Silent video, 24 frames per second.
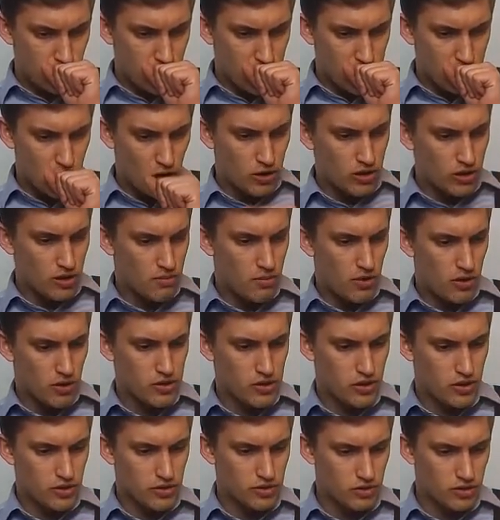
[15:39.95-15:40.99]
local
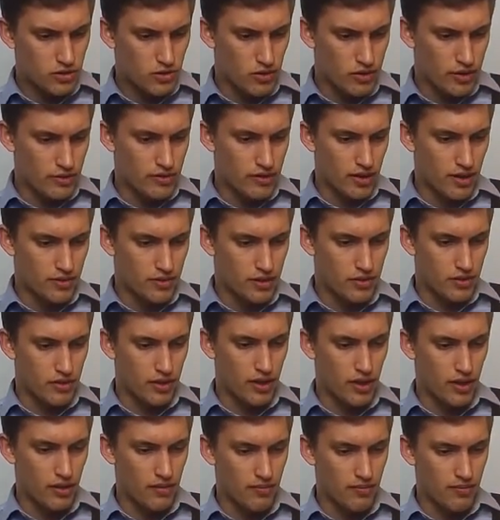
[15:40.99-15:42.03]
module store
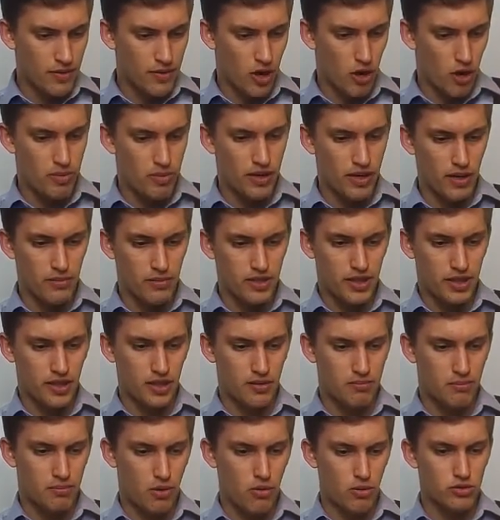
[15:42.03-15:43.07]
GraphQL, open up the
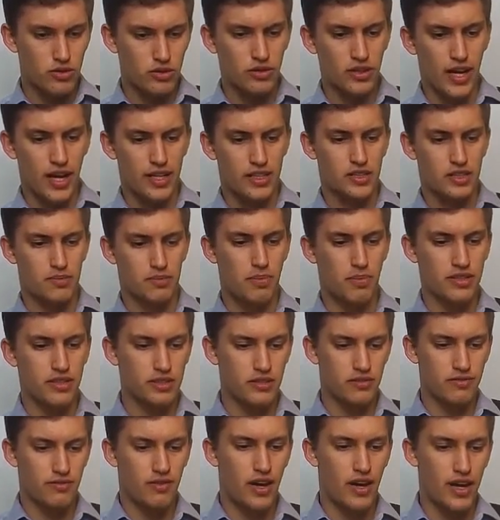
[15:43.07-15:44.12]
composer and
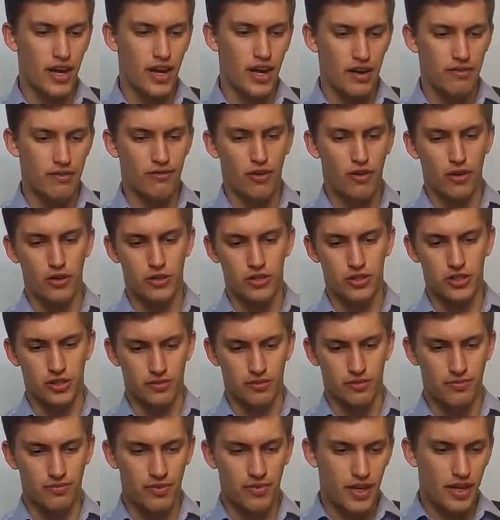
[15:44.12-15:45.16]
specify a
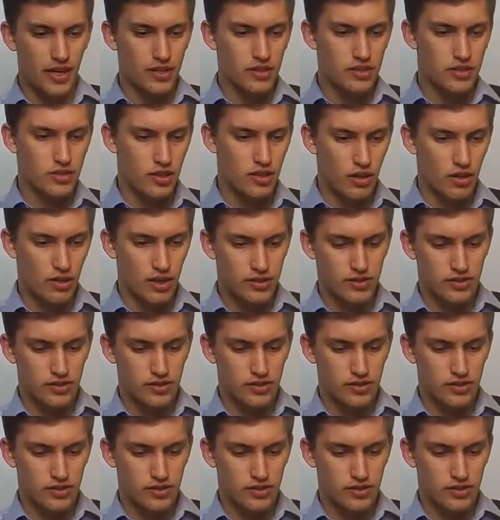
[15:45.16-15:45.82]
version. So